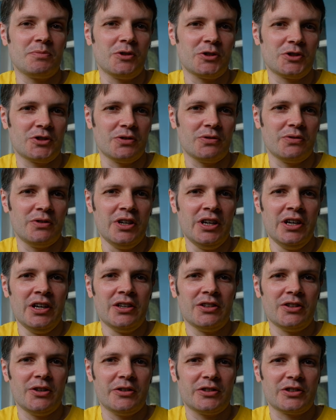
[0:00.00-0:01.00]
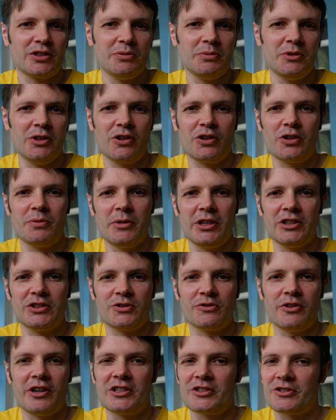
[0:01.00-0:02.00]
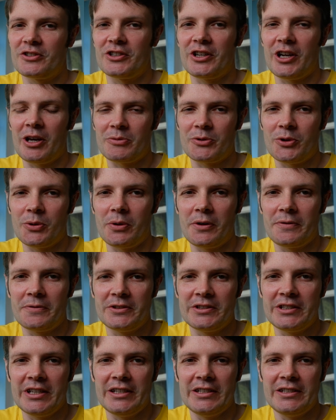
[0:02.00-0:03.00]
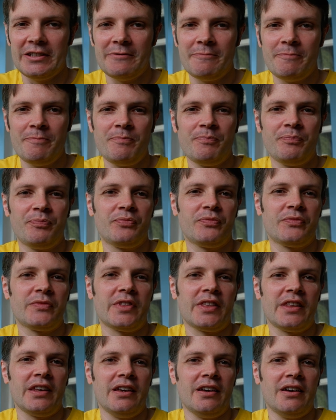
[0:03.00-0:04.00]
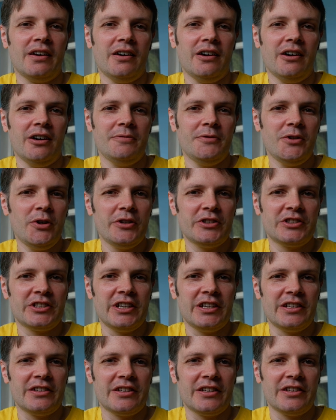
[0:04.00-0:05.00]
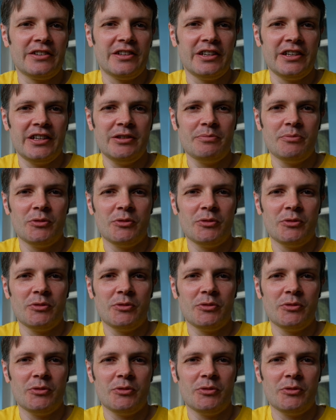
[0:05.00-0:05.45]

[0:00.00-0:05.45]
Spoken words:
module, though it's going to look a bit strange on your laptop if you did. I've noticed here that the